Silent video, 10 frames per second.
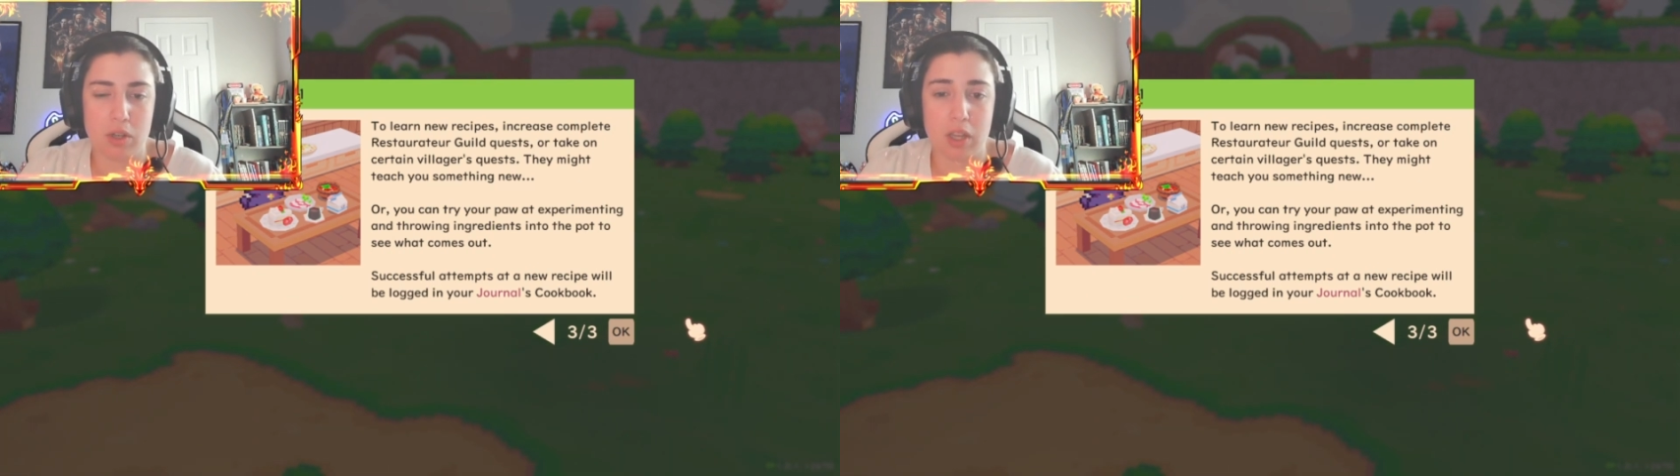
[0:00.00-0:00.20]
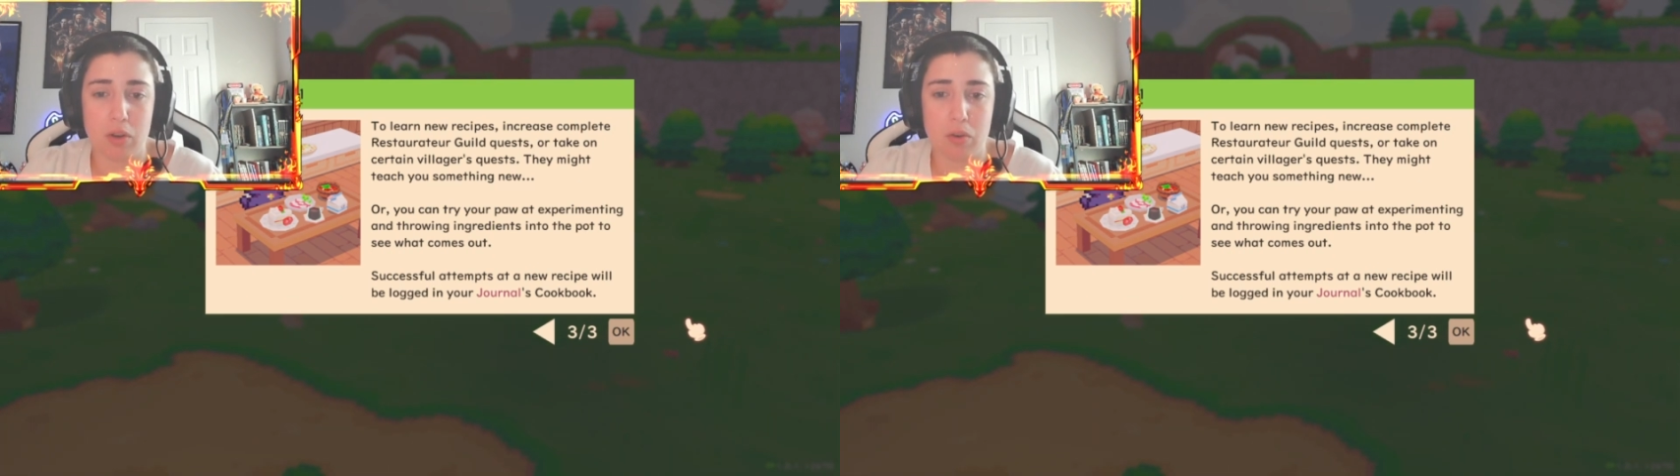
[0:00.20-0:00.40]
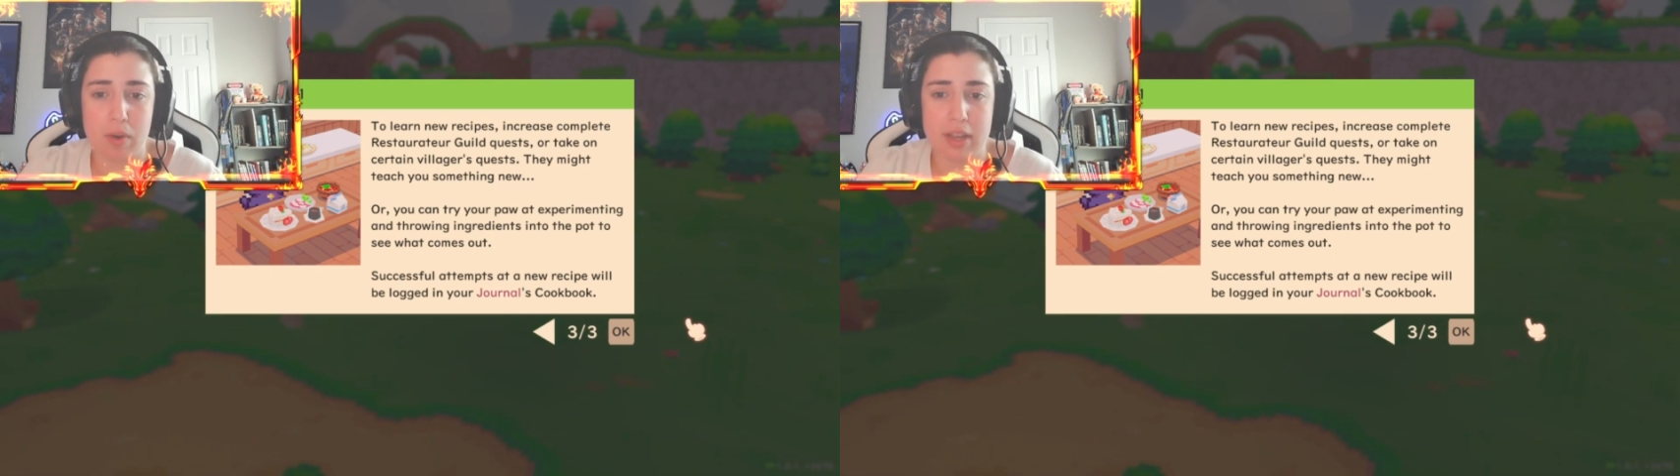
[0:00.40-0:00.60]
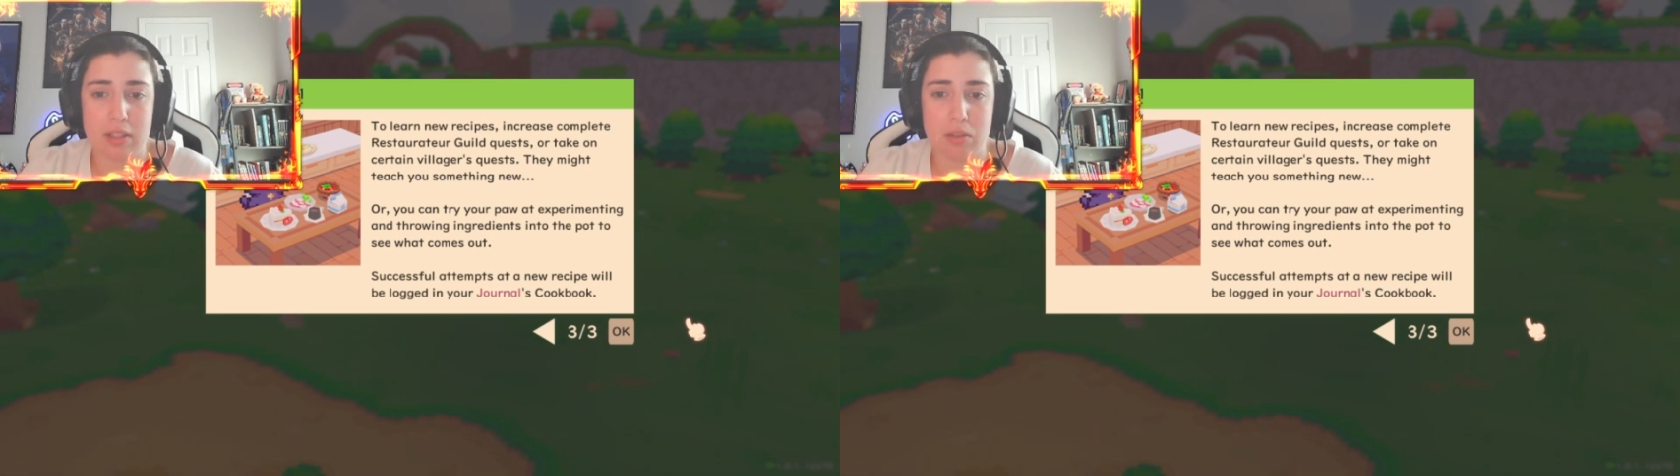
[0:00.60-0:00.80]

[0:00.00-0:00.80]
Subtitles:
guild quests or